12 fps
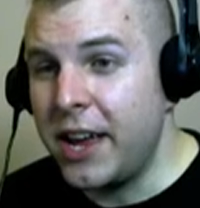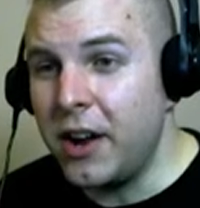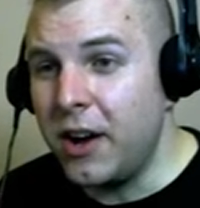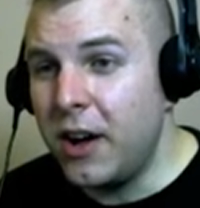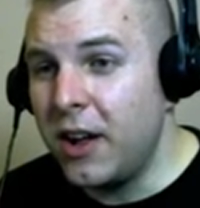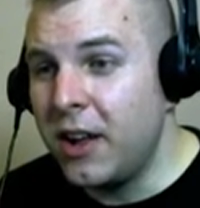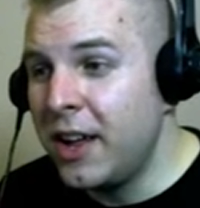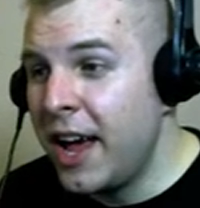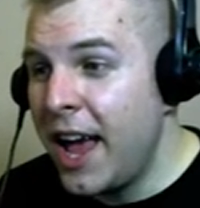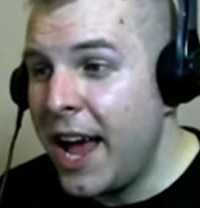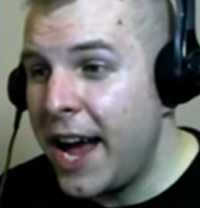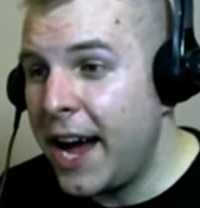all
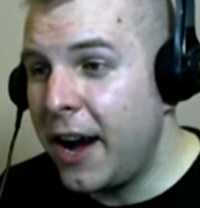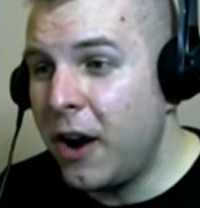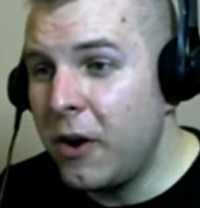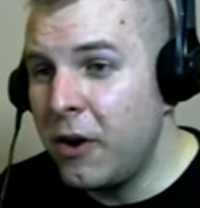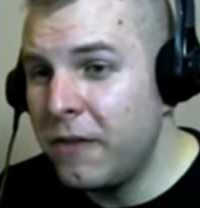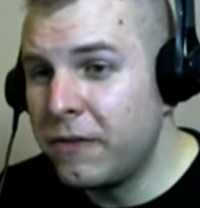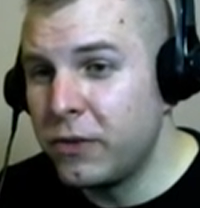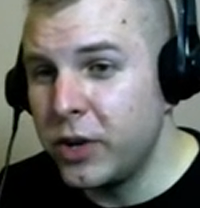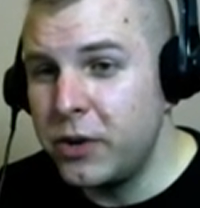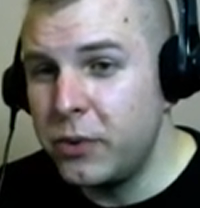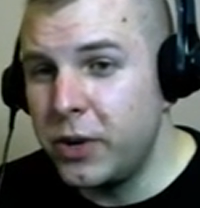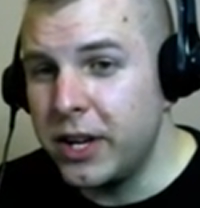how
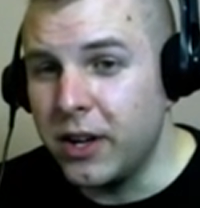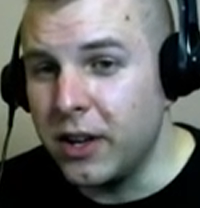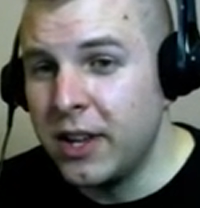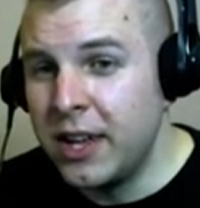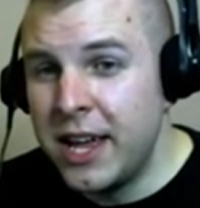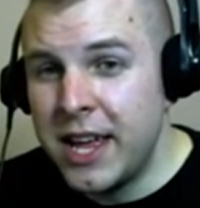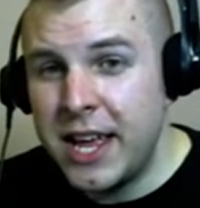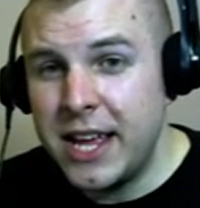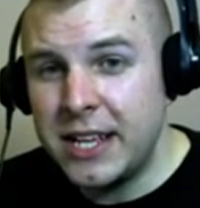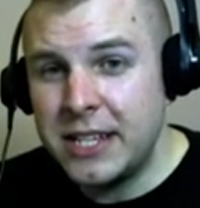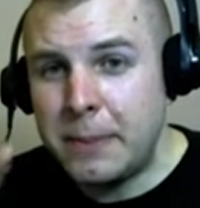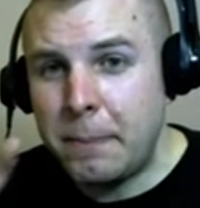free will
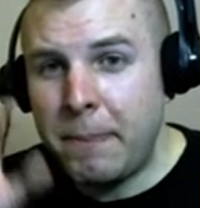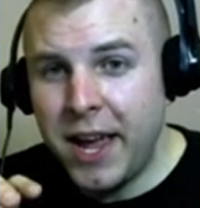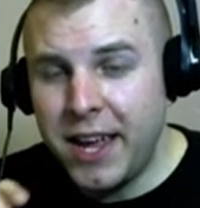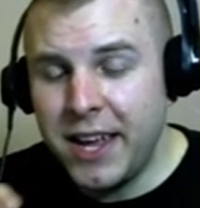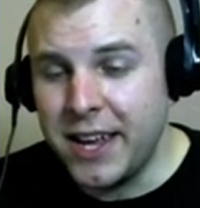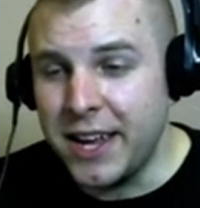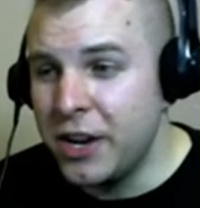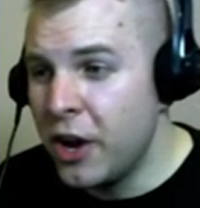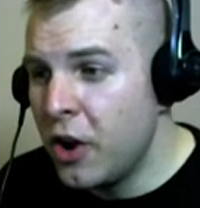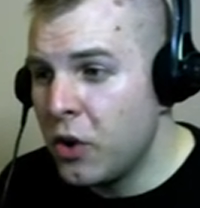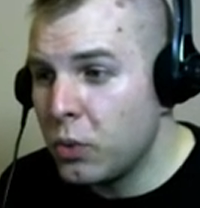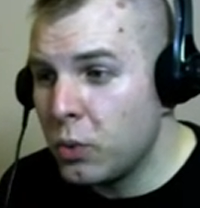is pagan
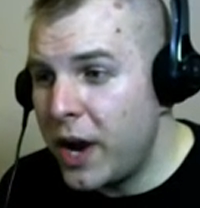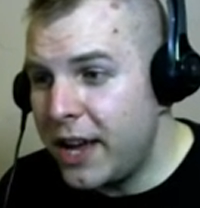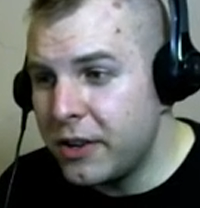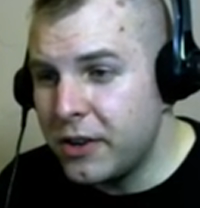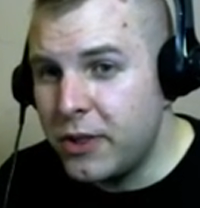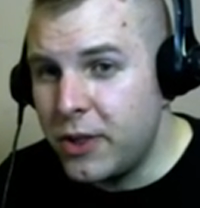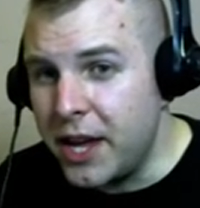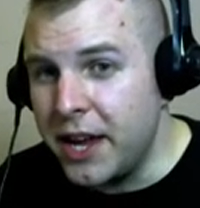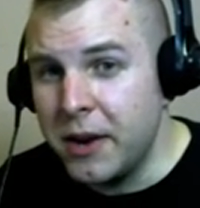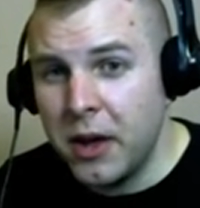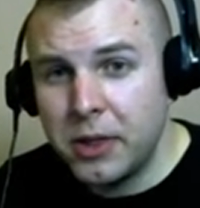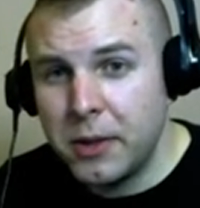rather
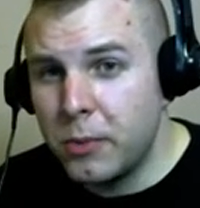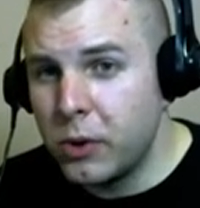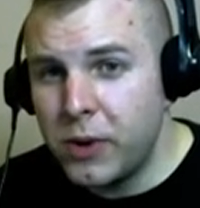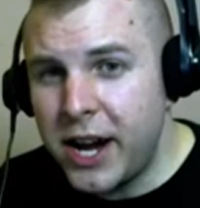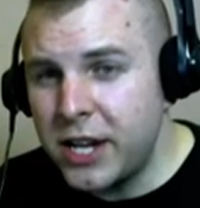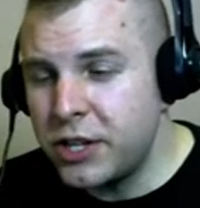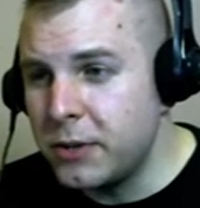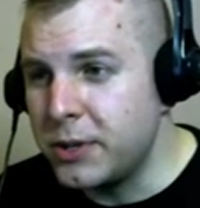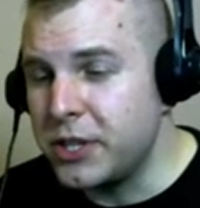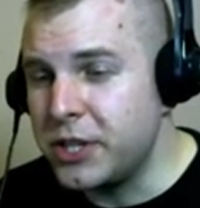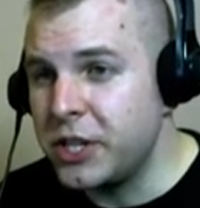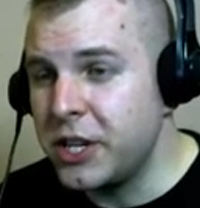than the more rational
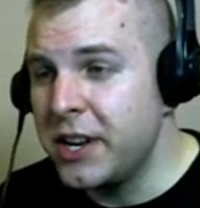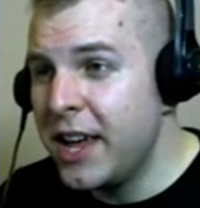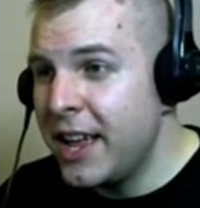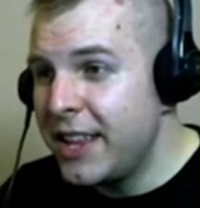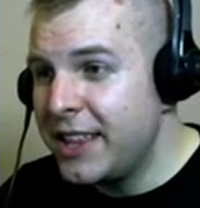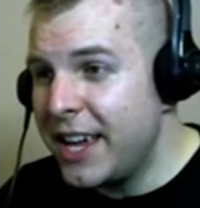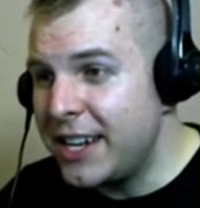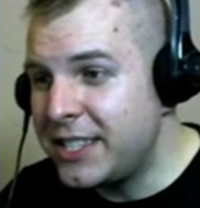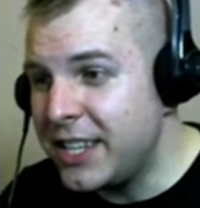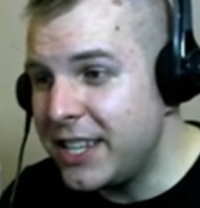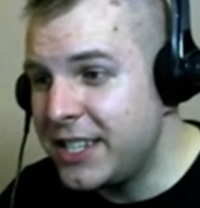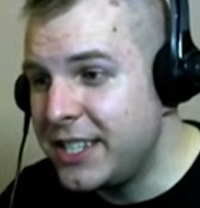position that it's
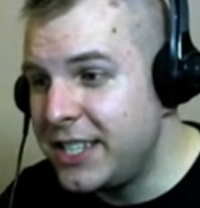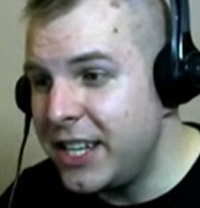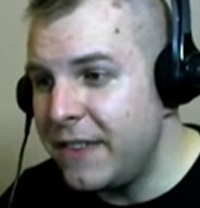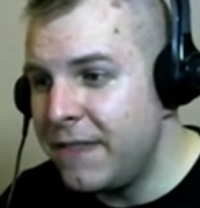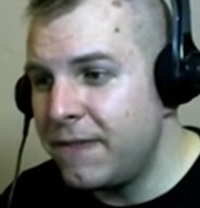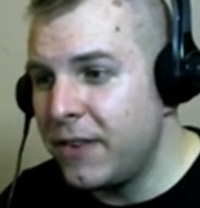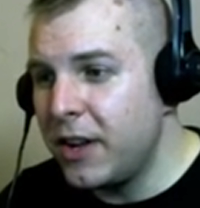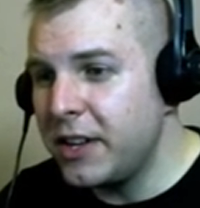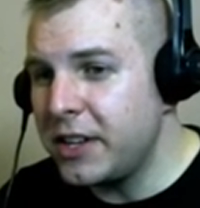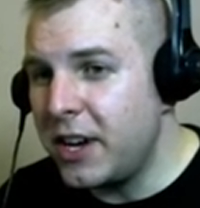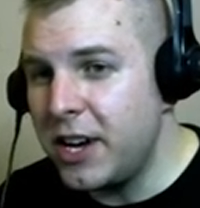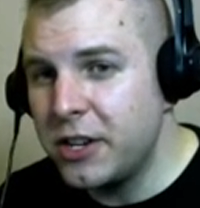the
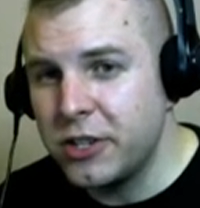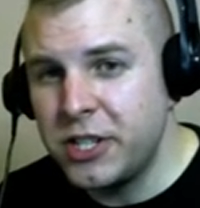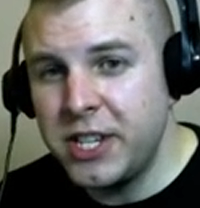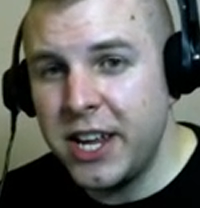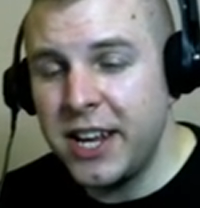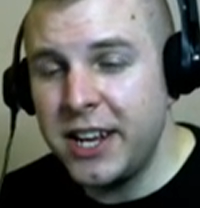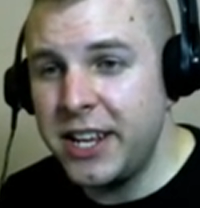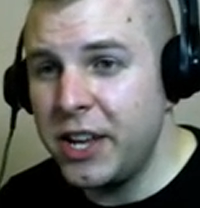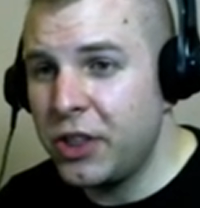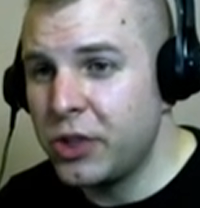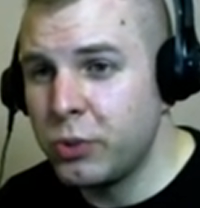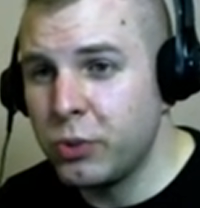default understanding
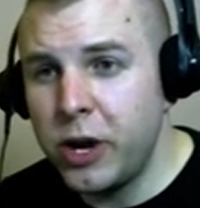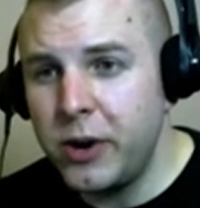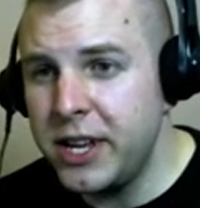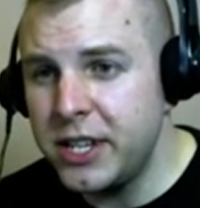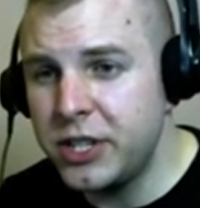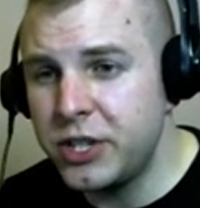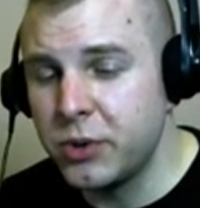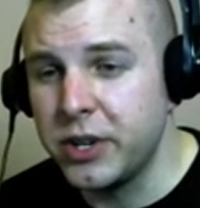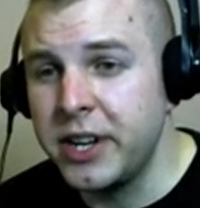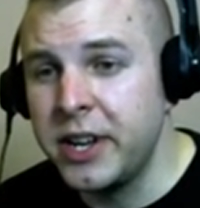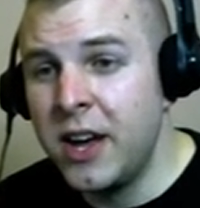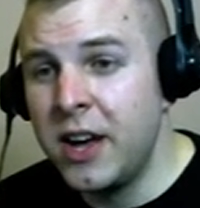throughout
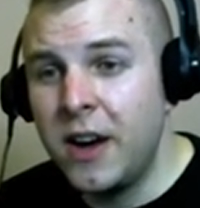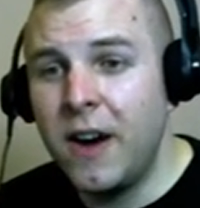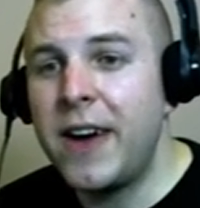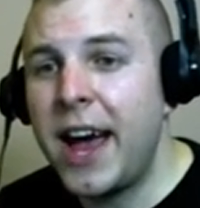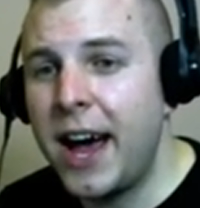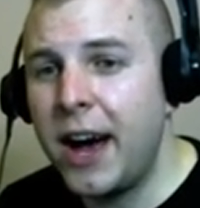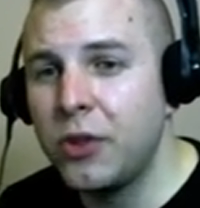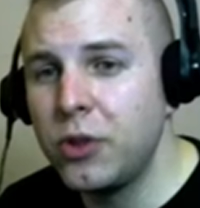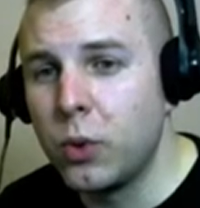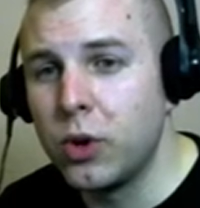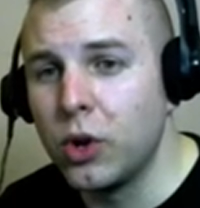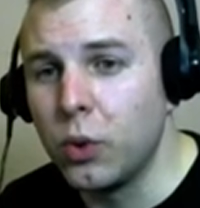history of how the
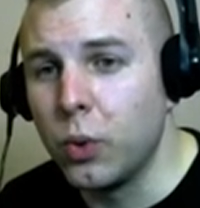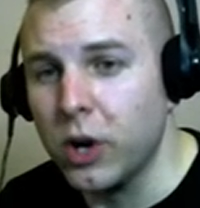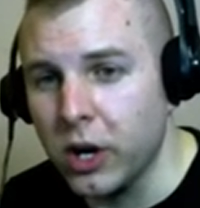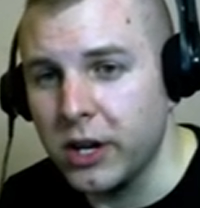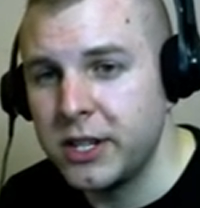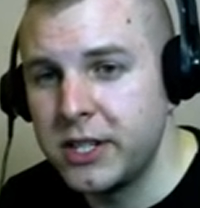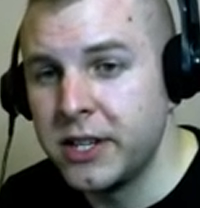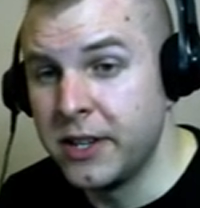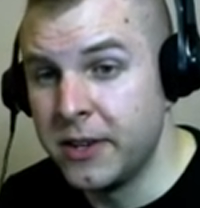world works.